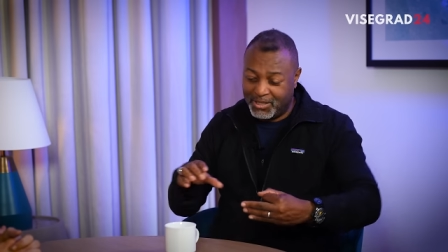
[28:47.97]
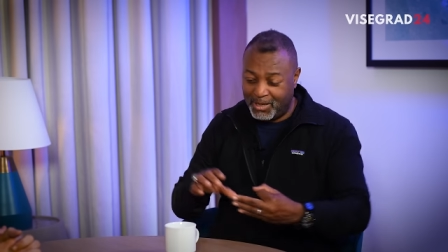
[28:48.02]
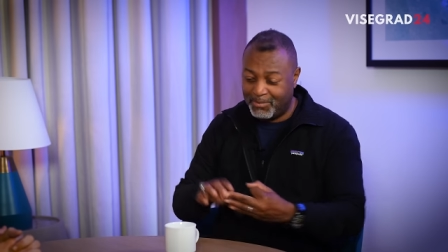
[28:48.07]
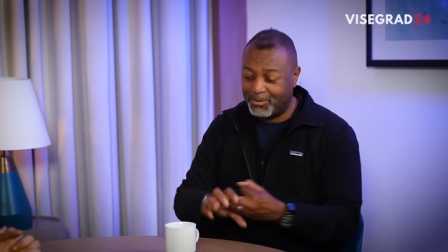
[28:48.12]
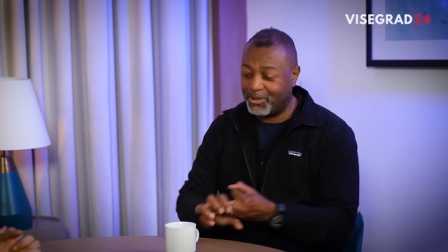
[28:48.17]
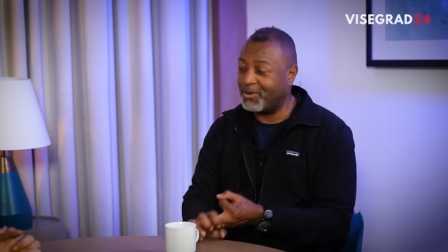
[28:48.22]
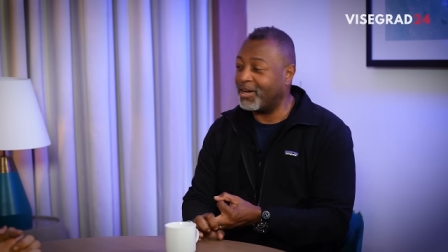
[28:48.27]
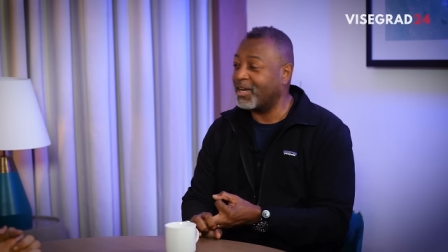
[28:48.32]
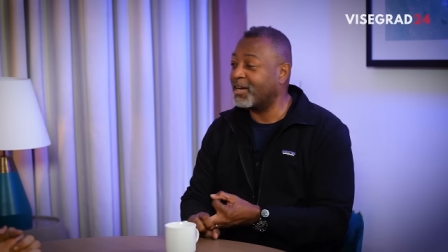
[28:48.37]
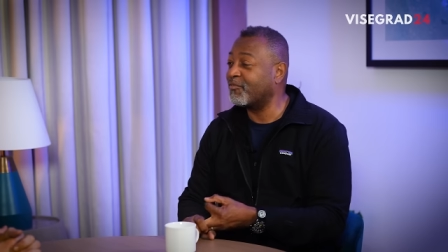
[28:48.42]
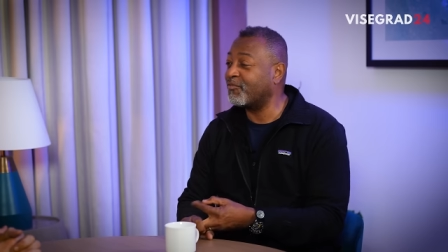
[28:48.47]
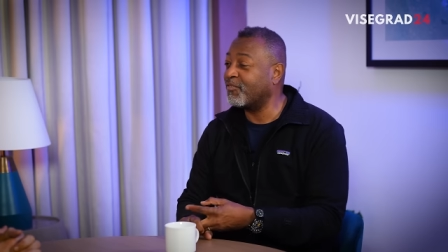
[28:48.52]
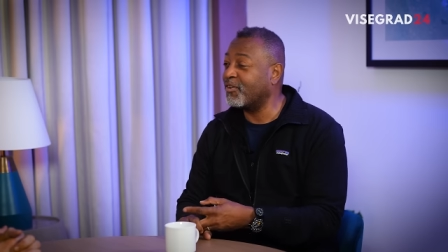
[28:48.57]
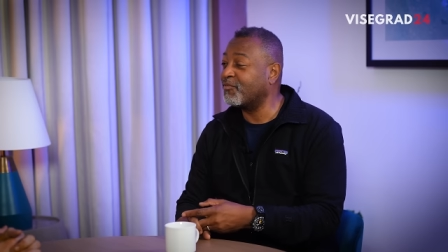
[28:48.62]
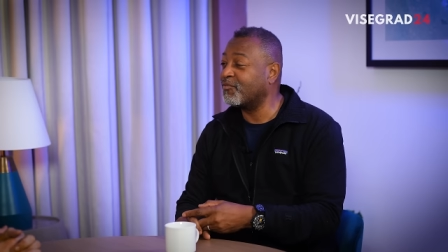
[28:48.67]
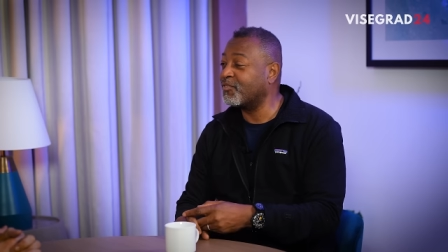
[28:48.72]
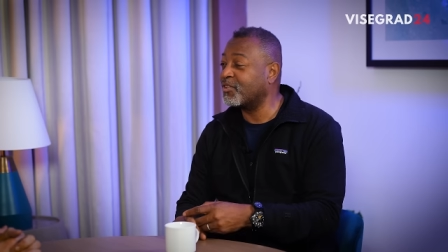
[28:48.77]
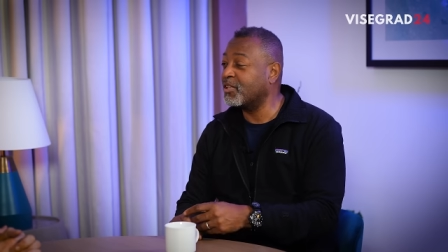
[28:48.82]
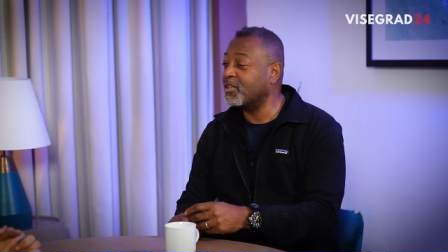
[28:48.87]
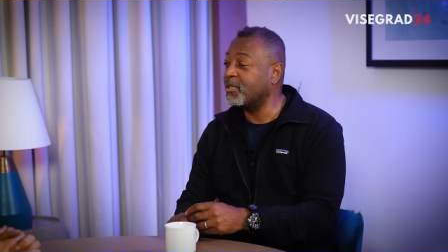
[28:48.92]
Democratic
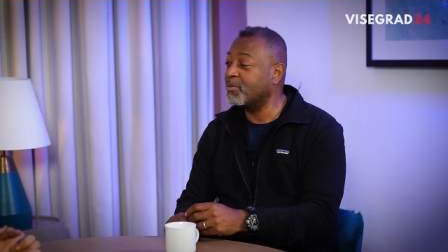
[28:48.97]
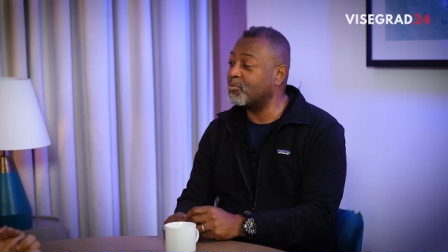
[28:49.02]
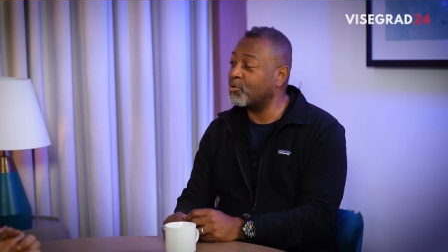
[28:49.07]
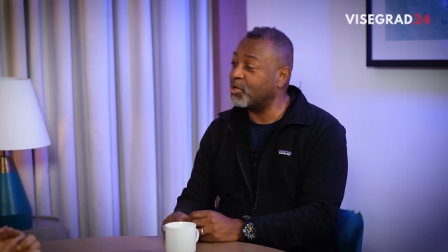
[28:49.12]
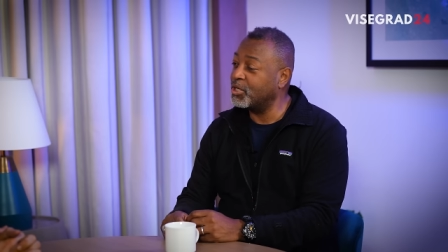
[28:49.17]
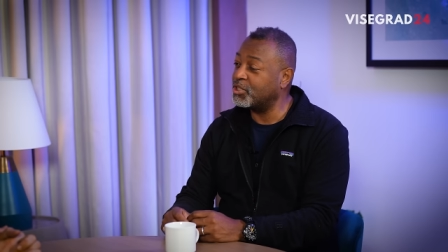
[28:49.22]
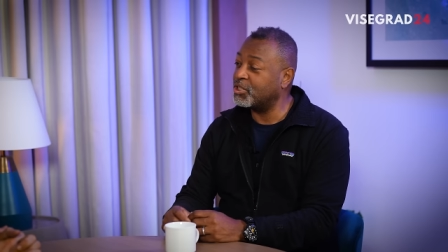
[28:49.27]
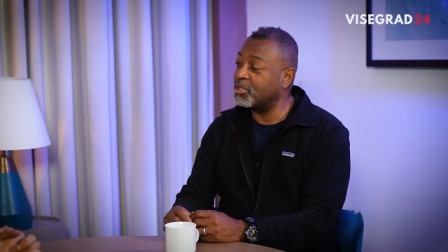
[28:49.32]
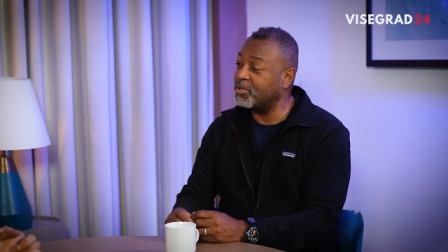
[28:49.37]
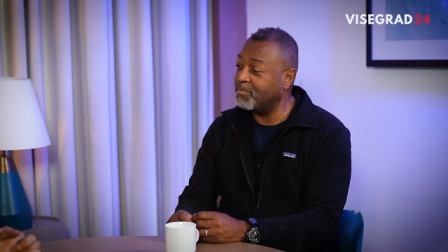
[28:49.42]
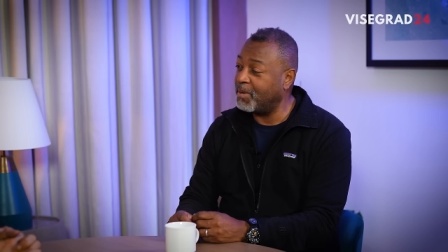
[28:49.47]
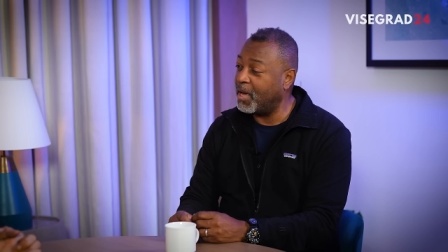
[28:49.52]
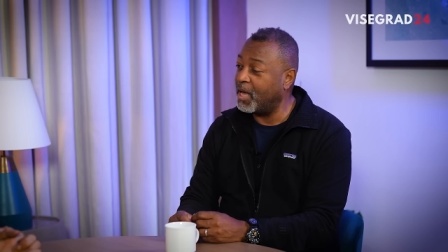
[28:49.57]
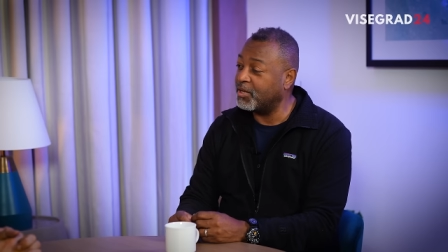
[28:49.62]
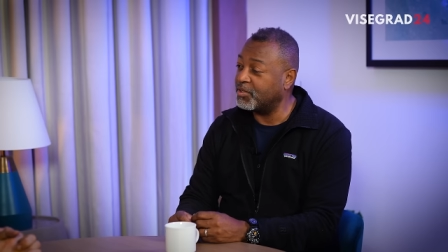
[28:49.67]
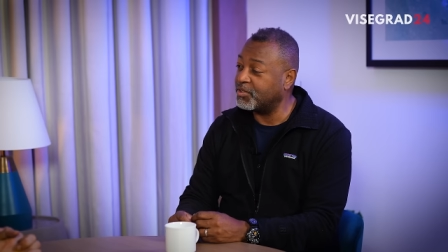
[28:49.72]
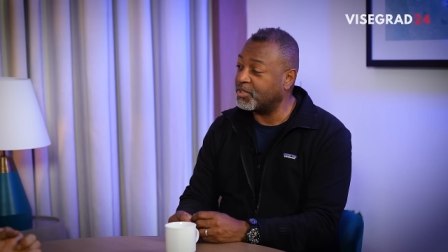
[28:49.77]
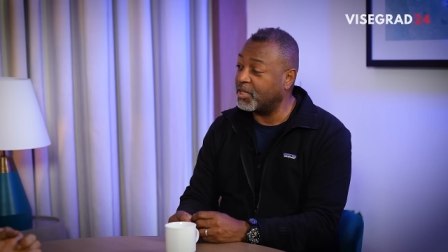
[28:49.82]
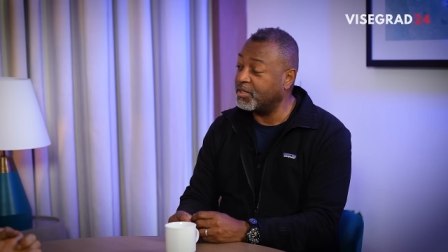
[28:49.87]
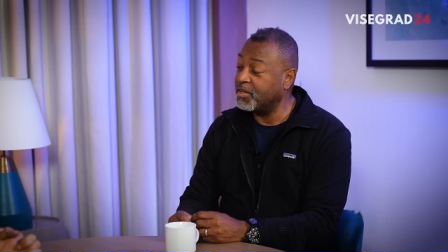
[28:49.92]
Front for the Liberation of
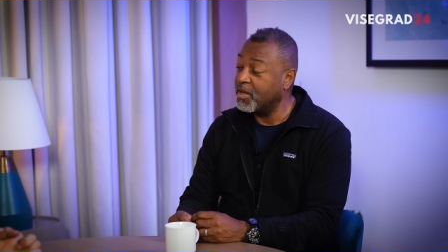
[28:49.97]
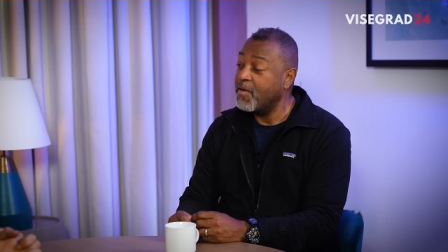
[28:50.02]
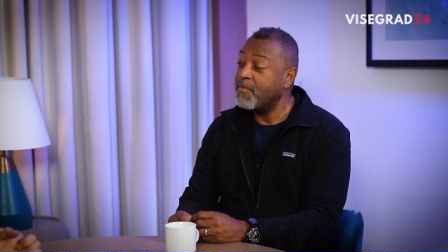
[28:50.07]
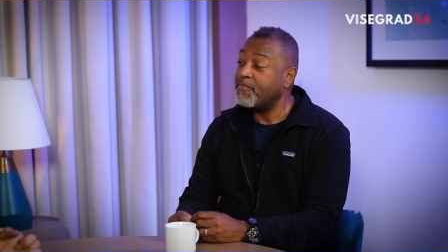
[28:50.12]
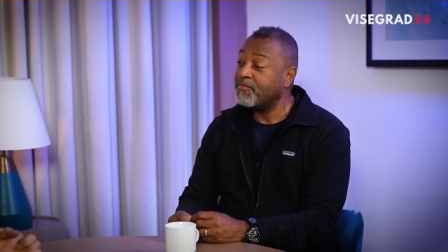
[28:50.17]
Palestine,